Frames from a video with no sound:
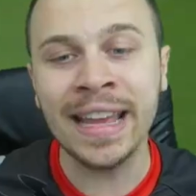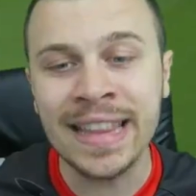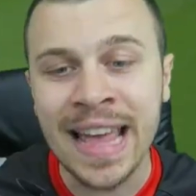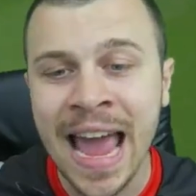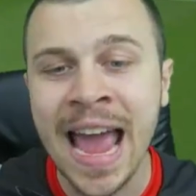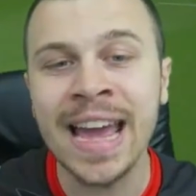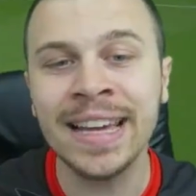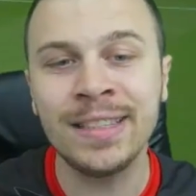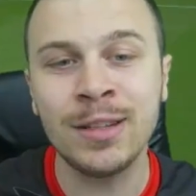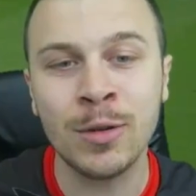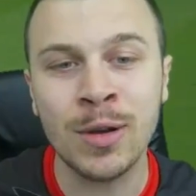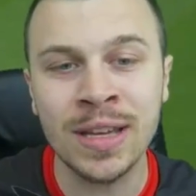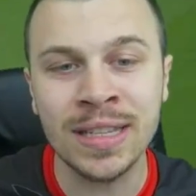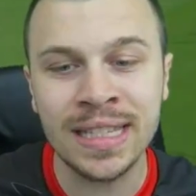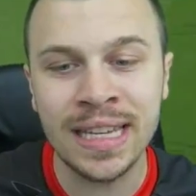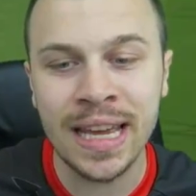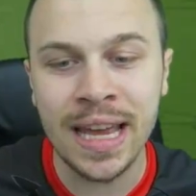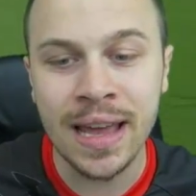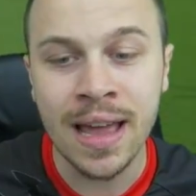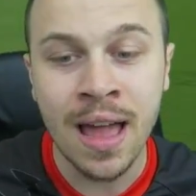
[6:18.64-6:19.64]
And as you can
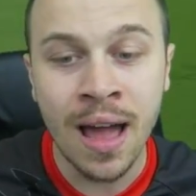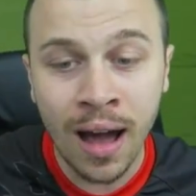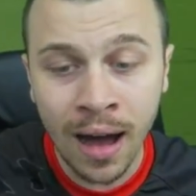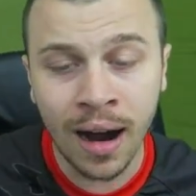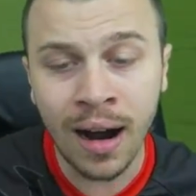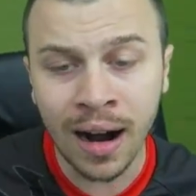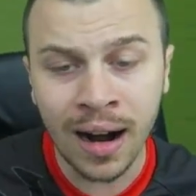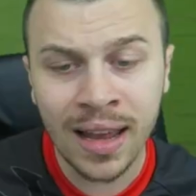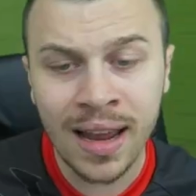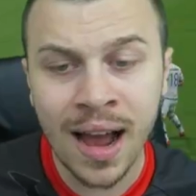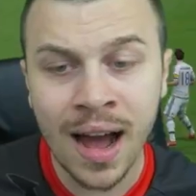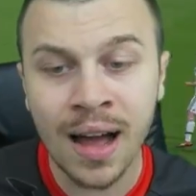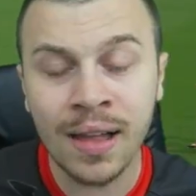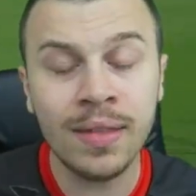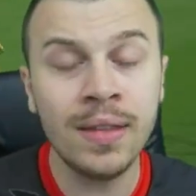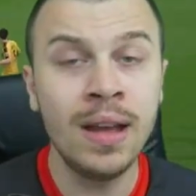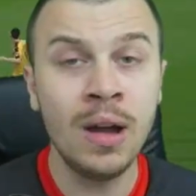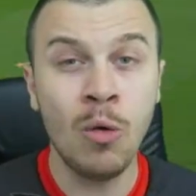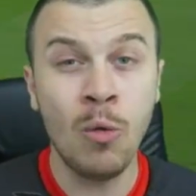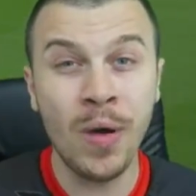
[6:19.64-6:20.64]
see, early
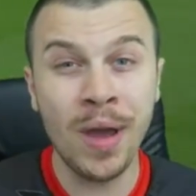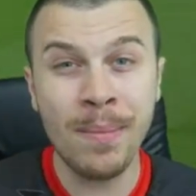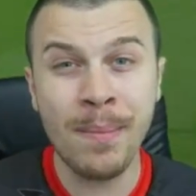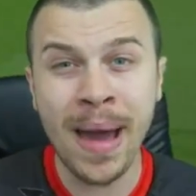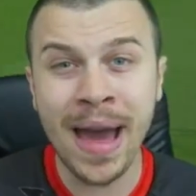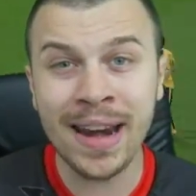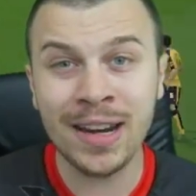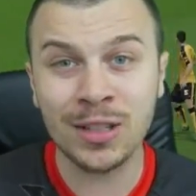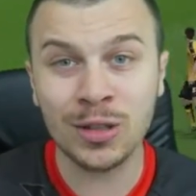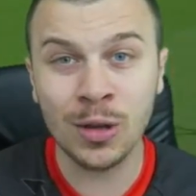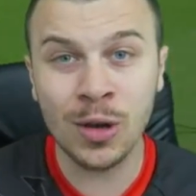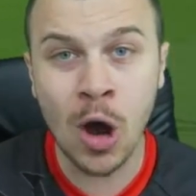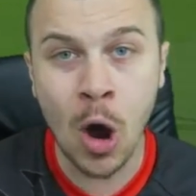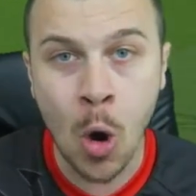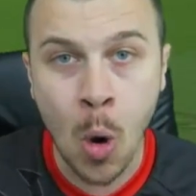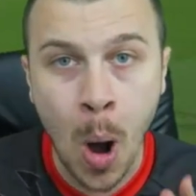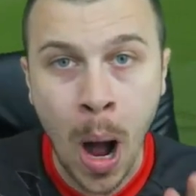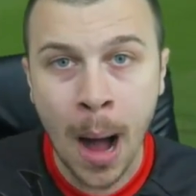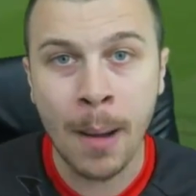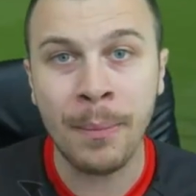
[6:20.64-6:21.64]
on, we managed to
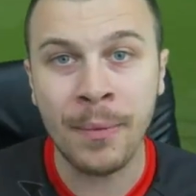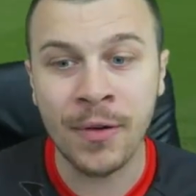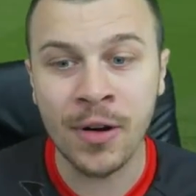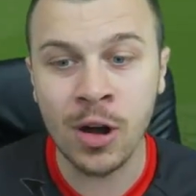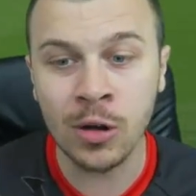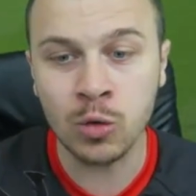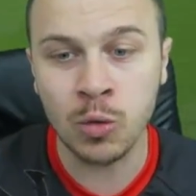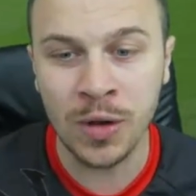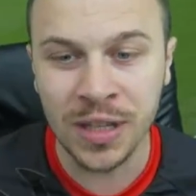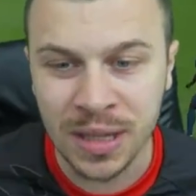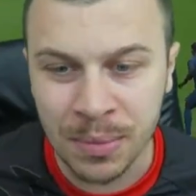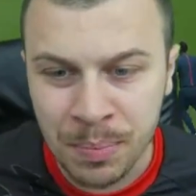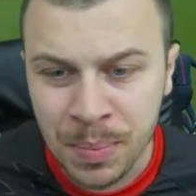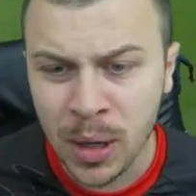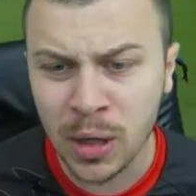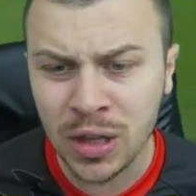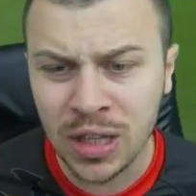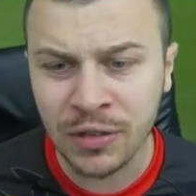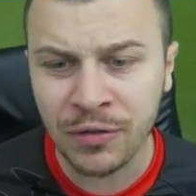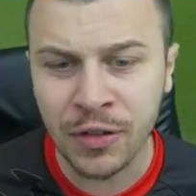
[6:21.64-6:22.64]
go up front with a
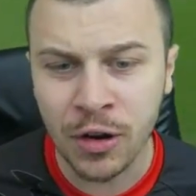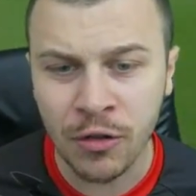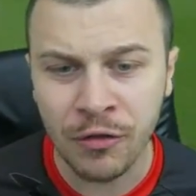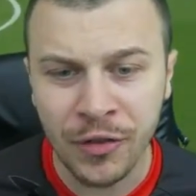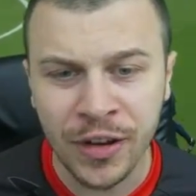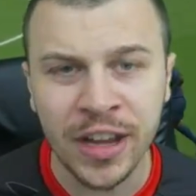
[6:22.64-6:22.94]
beautiful